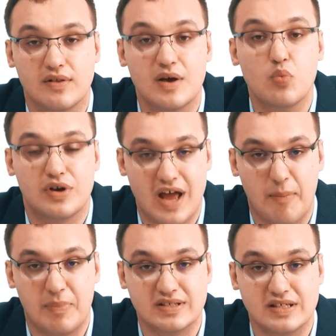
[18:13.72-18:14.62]
Then what
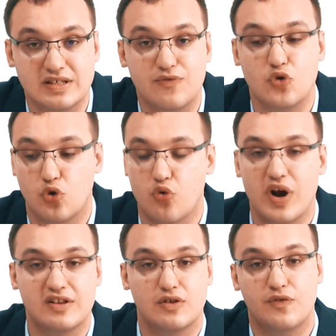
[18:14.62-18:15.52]
happens is if you
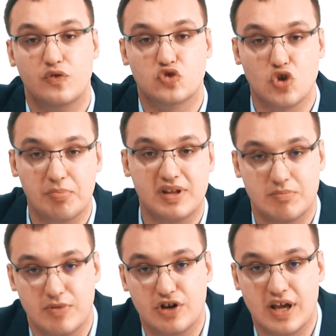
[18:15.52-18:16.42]
correct it, if you stop
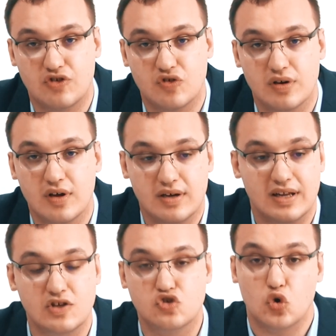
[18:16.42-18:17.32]
that medication,
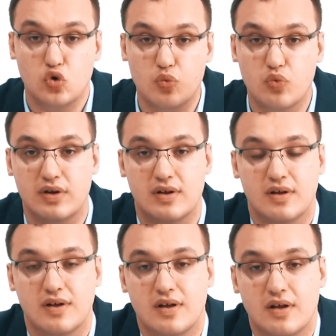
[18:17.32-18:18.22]
then the sodium will
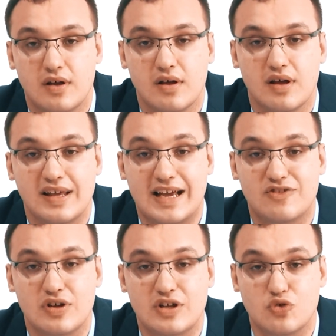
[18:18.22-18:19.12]

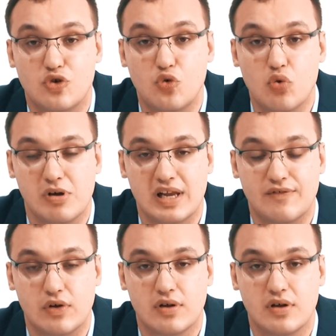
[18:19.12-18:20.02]
get into the normal
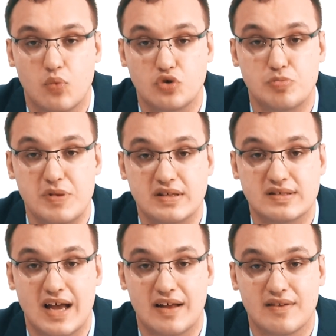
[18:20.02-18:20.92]
level, which
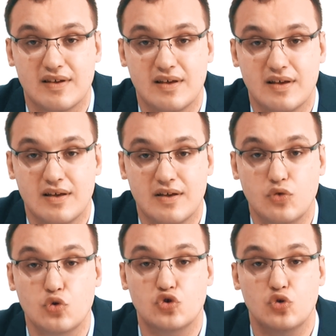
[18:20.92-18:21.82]
means that
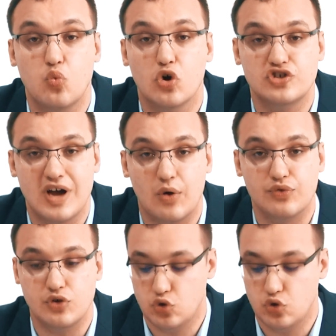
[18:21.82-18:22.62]
you should watch out.